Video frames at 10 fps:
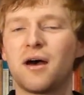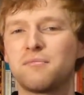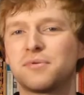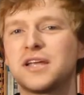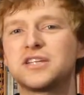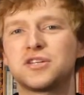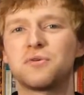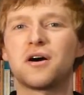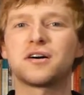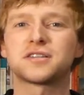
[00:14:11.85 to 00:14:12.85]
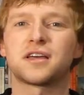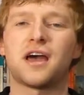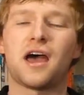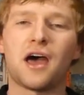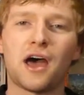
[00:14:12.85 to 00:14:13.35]
Please do ask
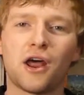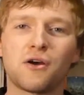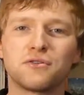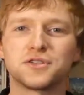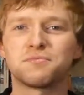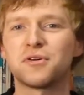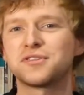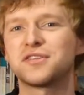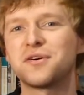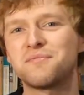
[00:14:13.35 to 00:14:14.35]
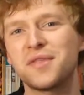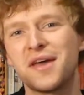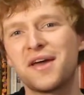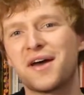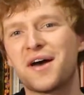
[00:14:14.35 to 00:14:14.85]
and I will respond to them.
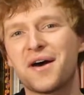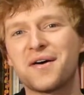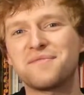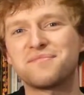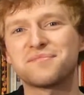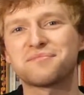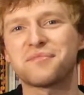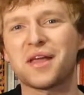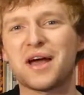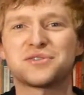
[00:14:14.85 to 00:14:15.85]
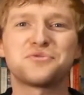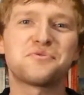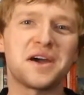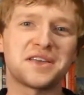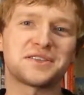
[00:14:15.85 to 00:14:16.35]
As
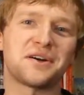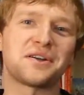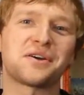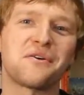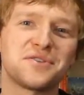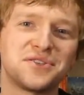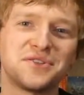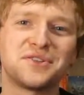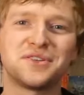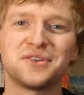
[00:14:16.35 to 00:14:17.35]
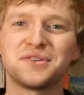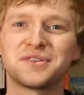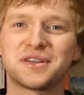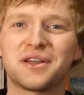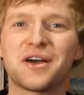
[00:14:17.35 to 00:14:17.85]
always, I'll encourage you
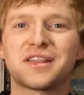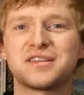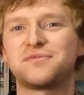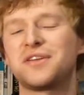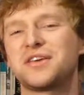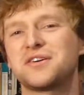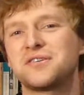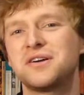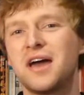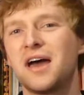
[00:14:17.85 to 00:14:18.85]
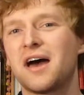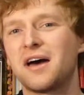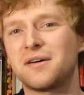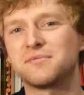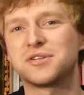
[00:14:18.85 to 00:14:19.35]
to like this video,
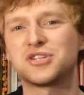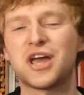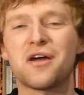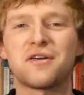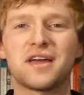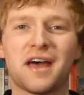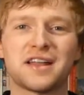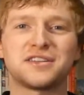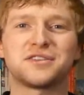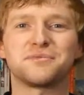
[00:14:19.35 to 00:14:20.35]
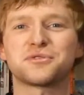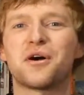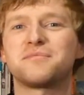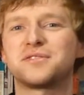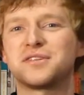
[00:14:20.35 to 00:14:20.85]
to share it and to
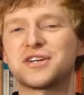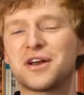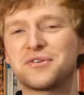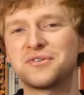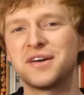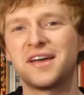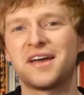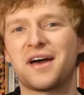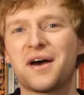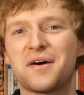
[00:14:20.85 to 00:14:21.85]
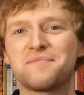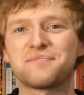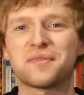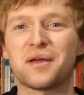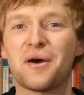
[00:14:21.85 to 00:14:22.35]
subscribe to the channel.
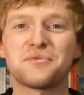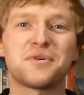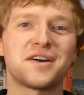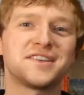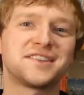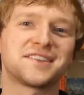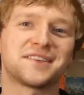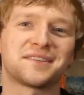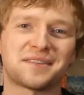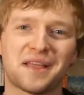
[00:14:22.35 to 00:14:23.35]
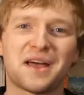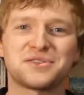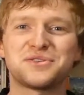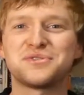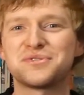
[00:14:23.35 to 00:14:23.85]
Otherwise,
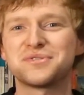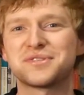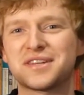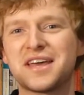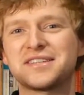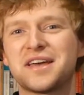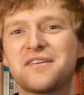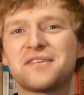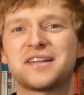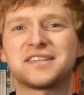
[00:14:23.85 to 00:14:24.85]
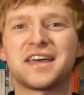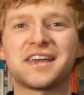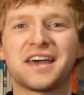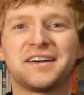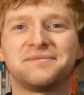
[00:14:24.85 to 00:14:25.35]
as usual, stay safe and
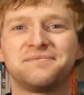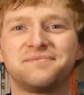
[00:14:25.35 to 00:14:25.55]
take care.